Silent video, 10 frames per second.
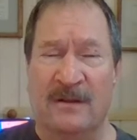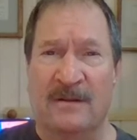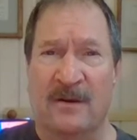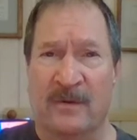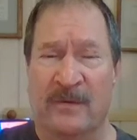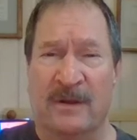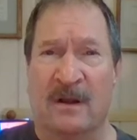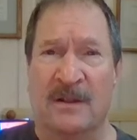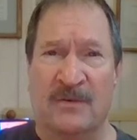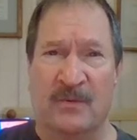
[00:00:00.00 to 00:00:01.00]
that we would
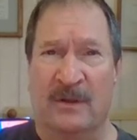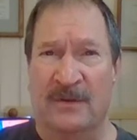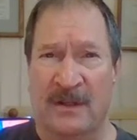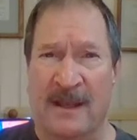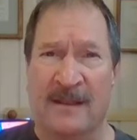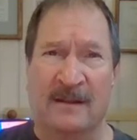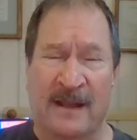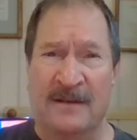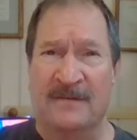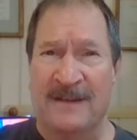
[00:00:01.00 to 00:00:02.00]
call Israel today, the
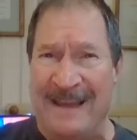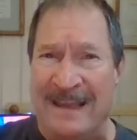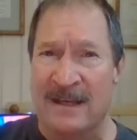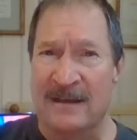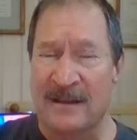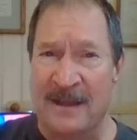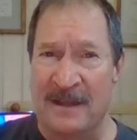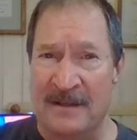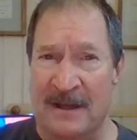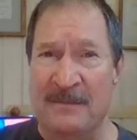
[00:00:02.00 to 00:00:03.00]
land of Canaan at
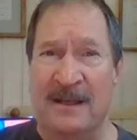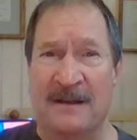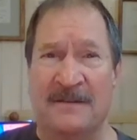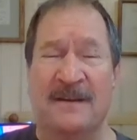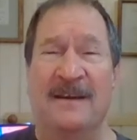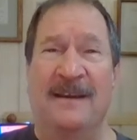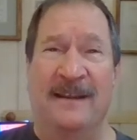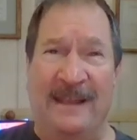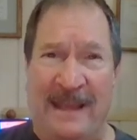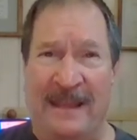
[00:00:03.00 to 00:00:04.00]
that time, because
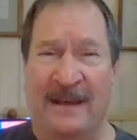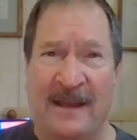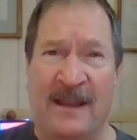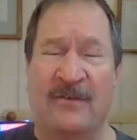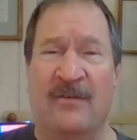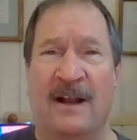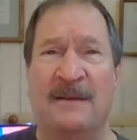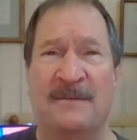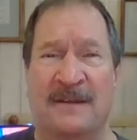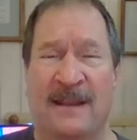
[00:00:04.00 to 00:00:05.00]
Canaanite
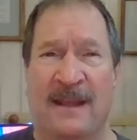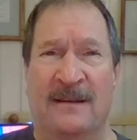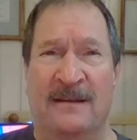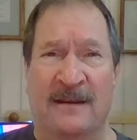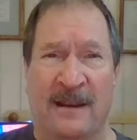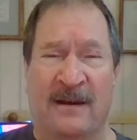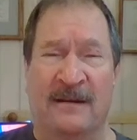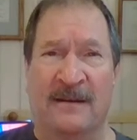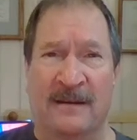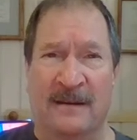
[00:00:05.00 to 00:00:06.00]
tribes
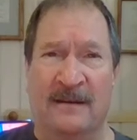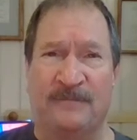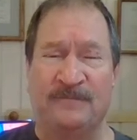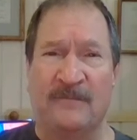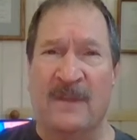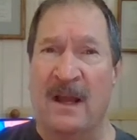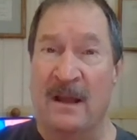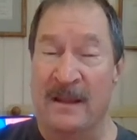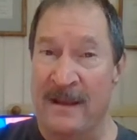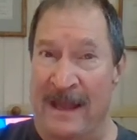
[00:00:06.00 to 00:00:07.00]
inhabited
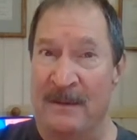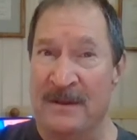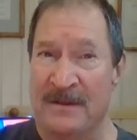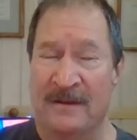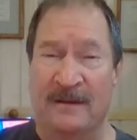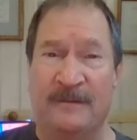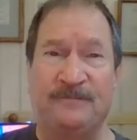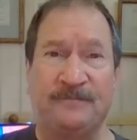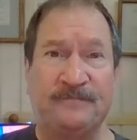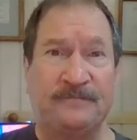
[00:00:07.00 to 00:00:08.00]
it,
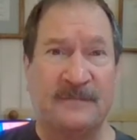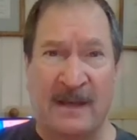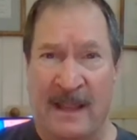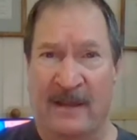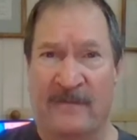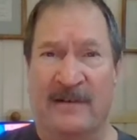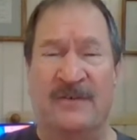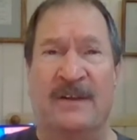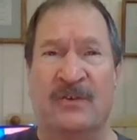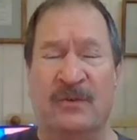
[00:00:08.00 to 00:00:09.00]
and had for
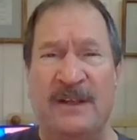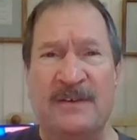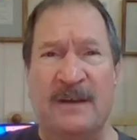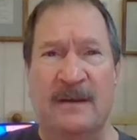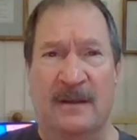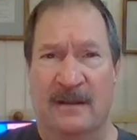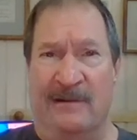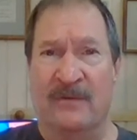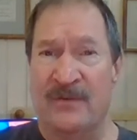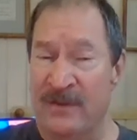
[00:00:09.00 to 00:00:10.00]
centuries.
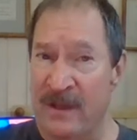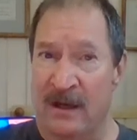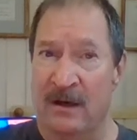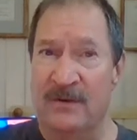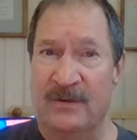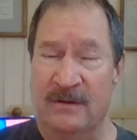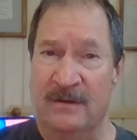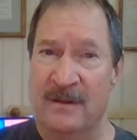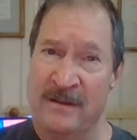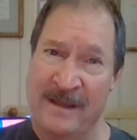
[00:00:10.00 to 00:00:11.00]
It was theirs.
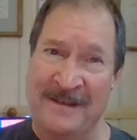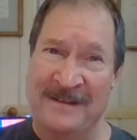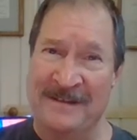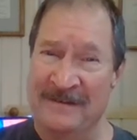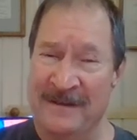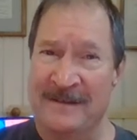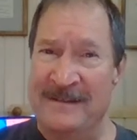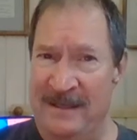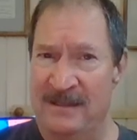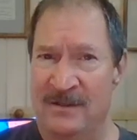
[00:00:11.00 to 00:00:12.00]
They didn't
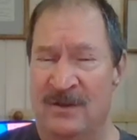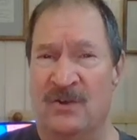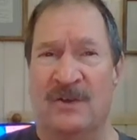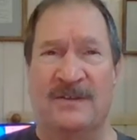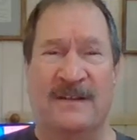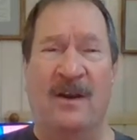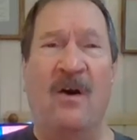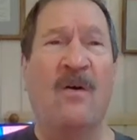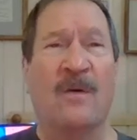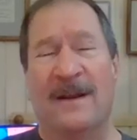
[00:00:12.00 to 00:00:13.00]
intend to just say, oh,